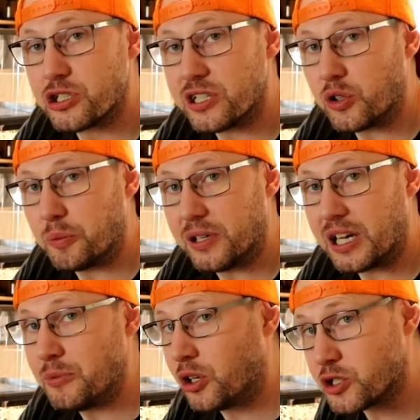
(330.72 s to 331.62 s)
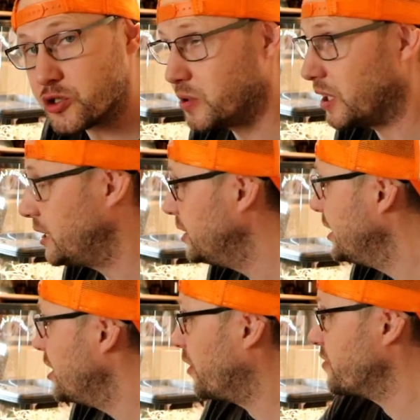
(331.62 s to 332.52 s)
open. I'm not sure.
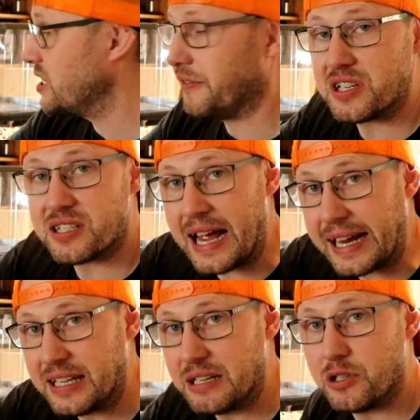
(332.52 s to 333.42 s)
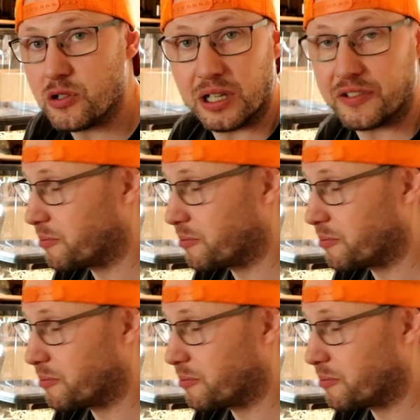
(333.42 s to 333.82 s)
Obviously, if you're stacking them, you don't have the